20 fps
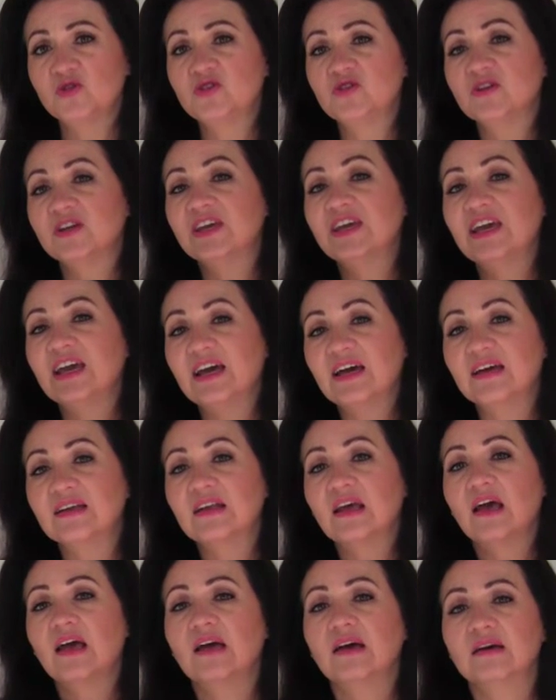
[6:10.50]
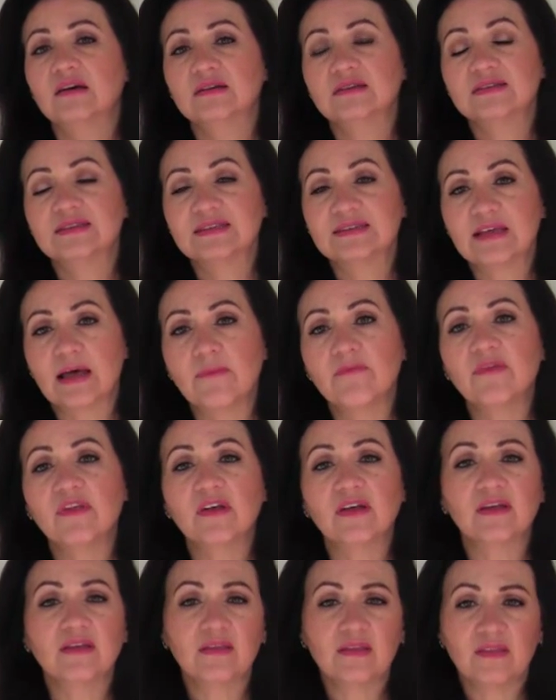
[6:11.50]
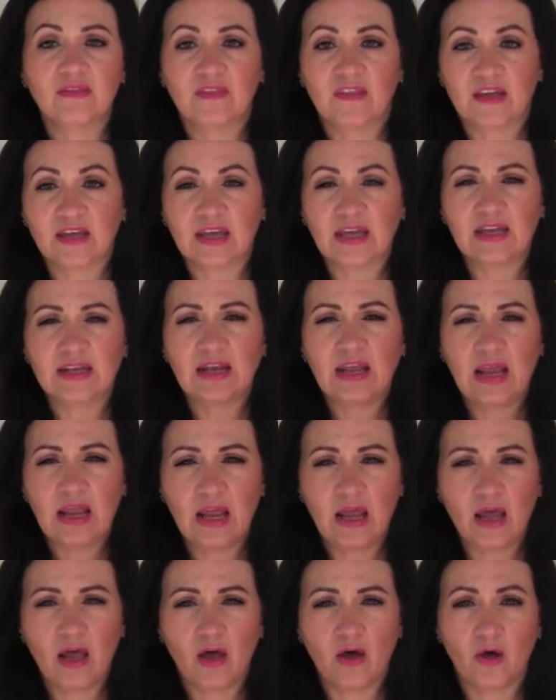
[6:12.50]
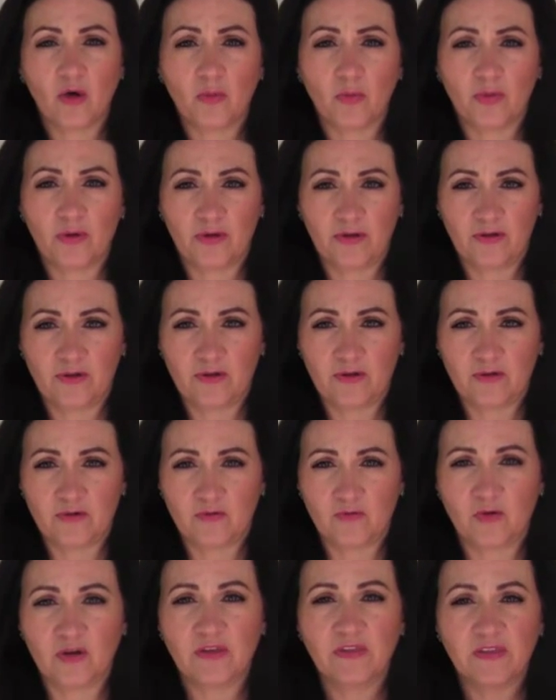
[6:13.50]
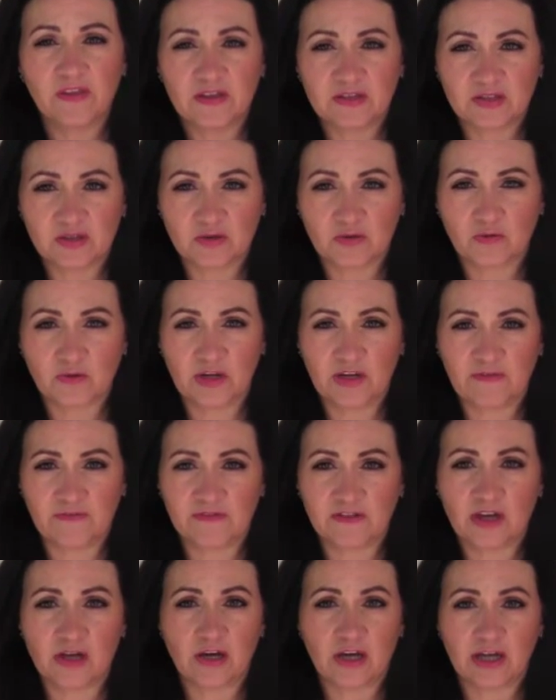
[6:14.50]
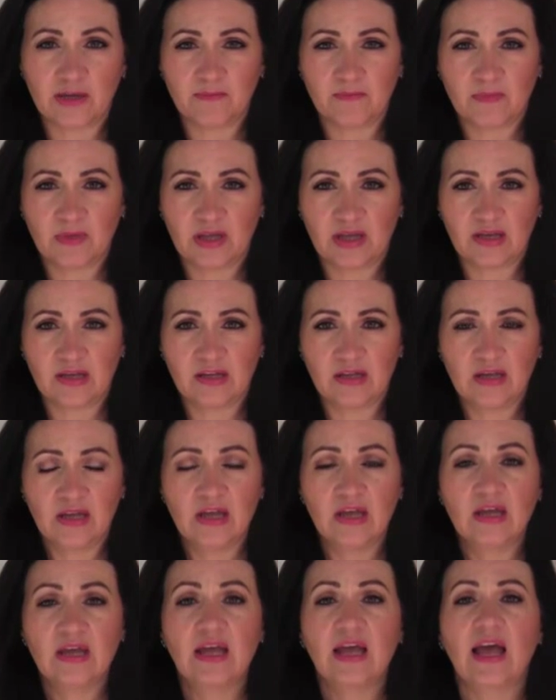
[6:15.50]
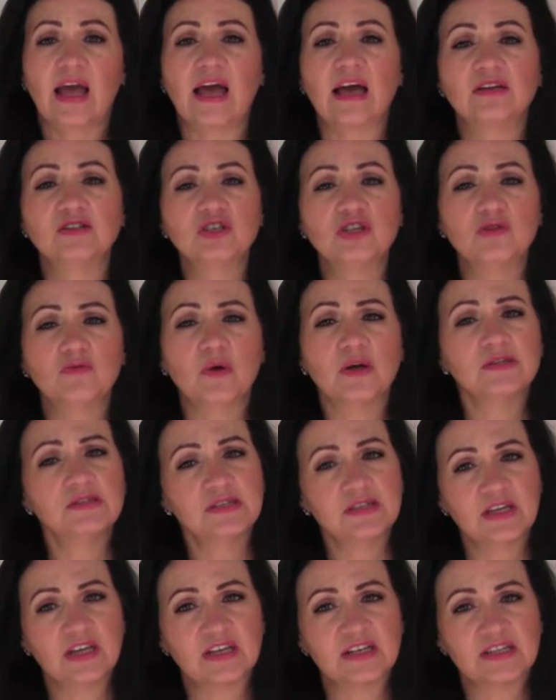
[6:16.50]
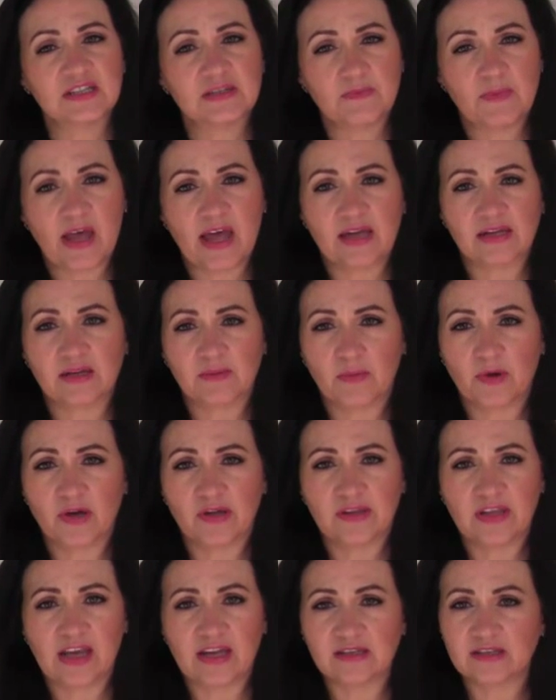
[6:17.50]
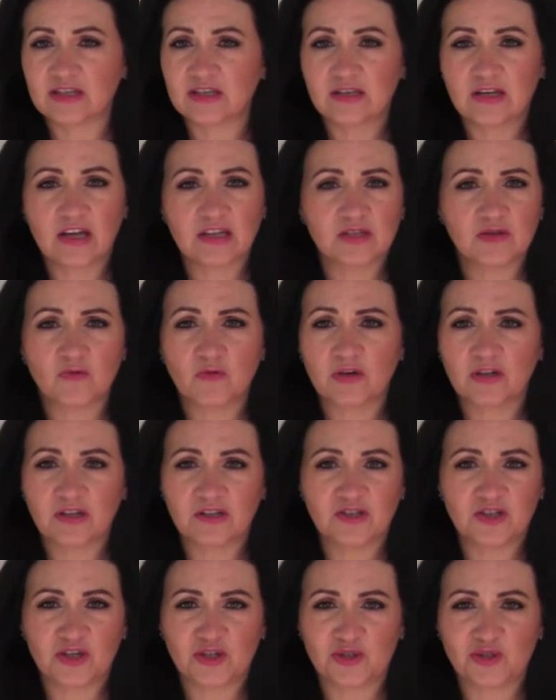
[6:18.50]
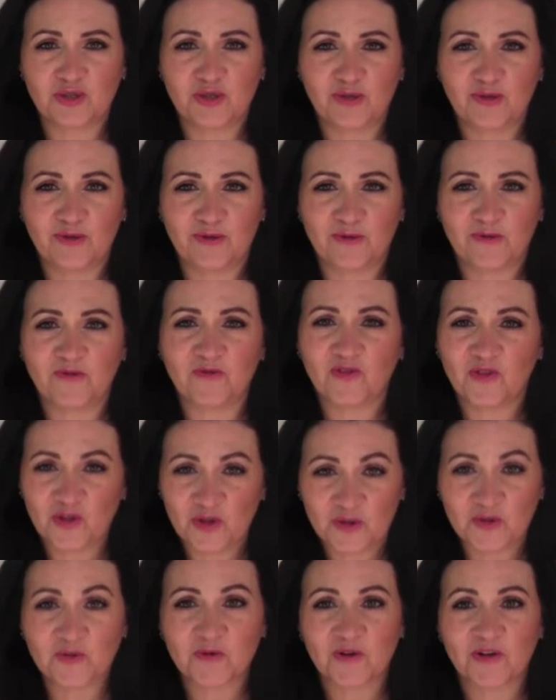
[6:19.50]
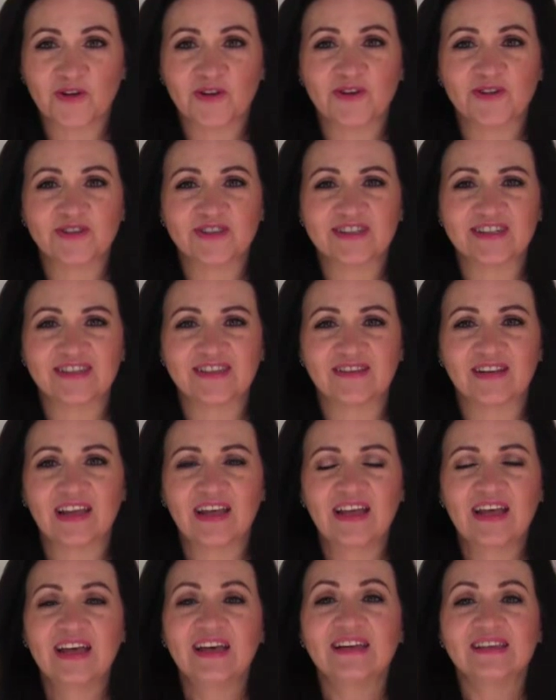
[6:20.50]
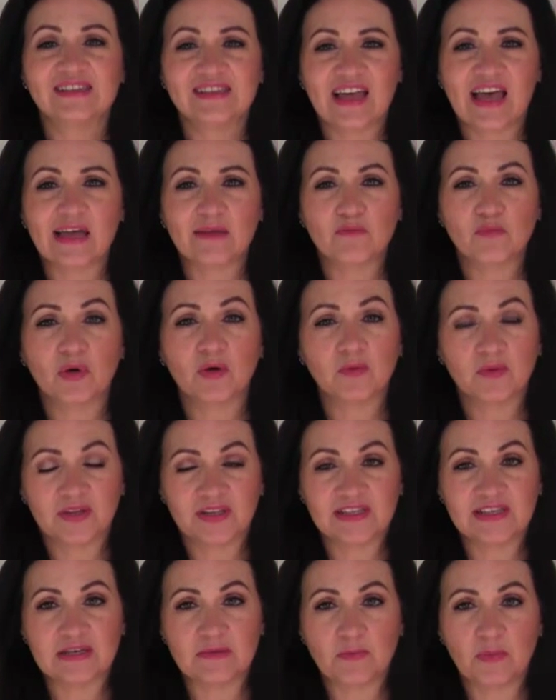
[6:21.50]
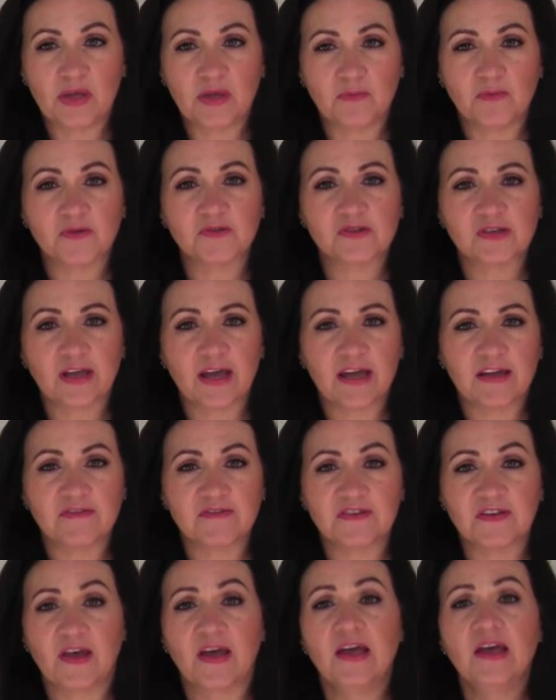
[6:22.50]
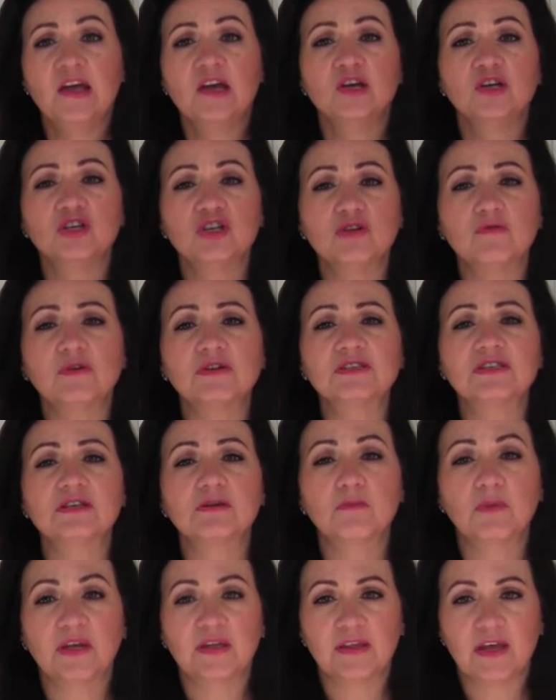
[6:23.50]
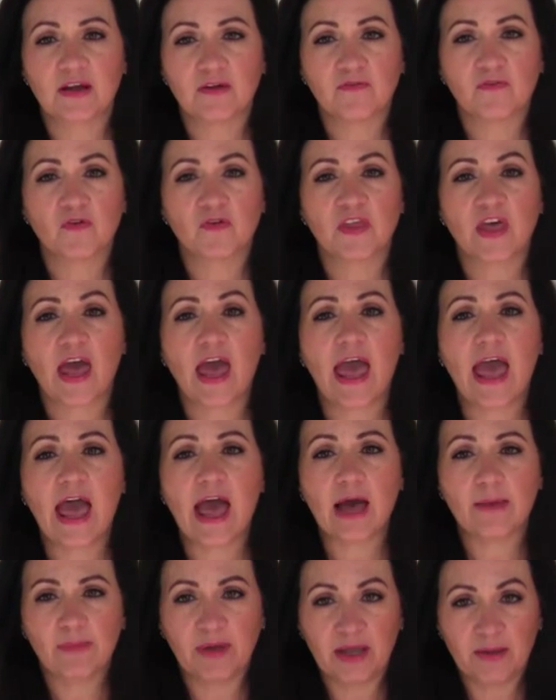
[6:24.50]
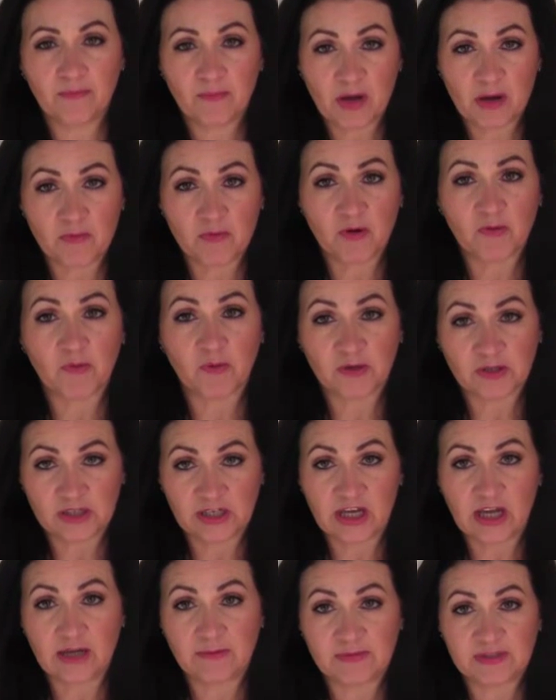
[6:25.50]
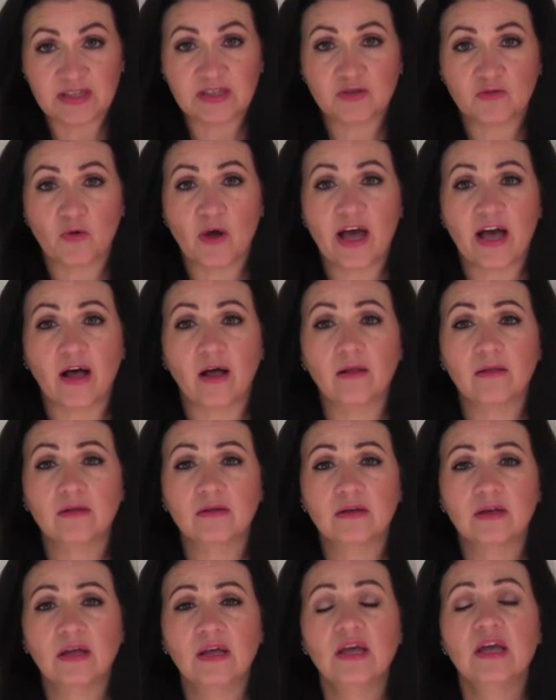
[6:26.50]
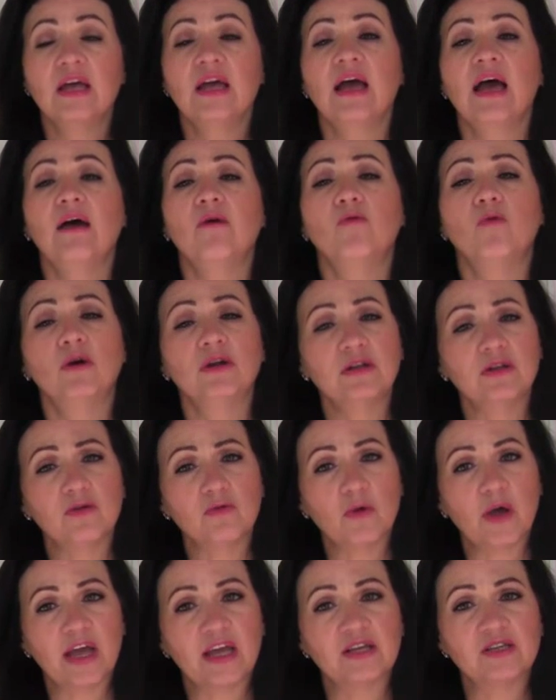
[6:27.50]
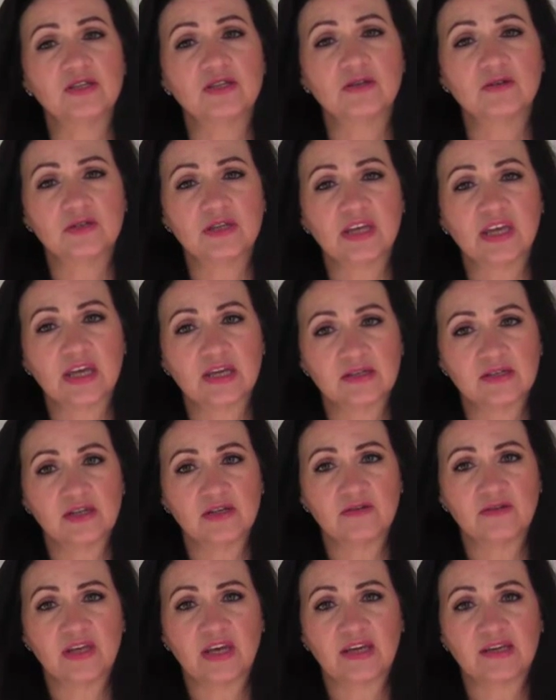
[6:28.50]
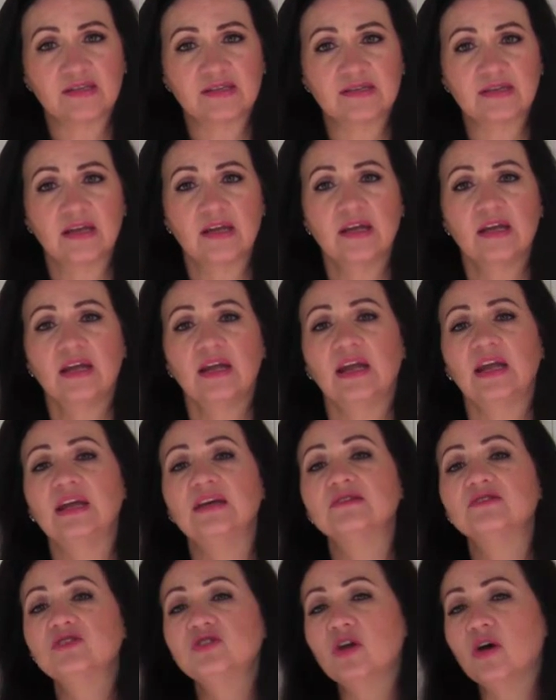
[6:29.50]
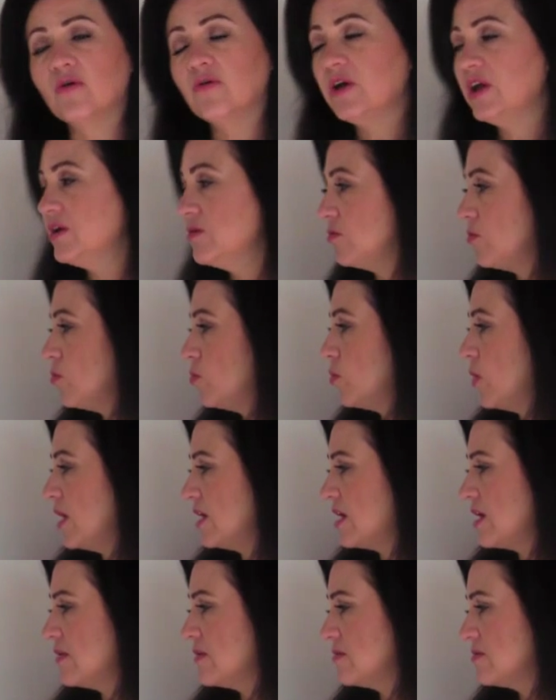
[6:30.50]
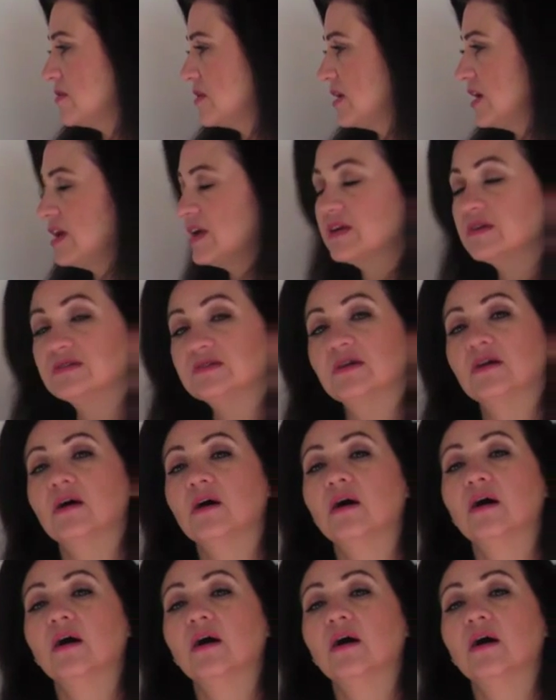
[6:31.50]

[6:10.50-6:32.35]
to get something that can help with this grief time. And she wants to expand upon that. She doesn't want to just do funerals and sad moments in people's lives. She wants to be there for the happy, memorable times as well. One of the ways Susie can do this is knowing what other things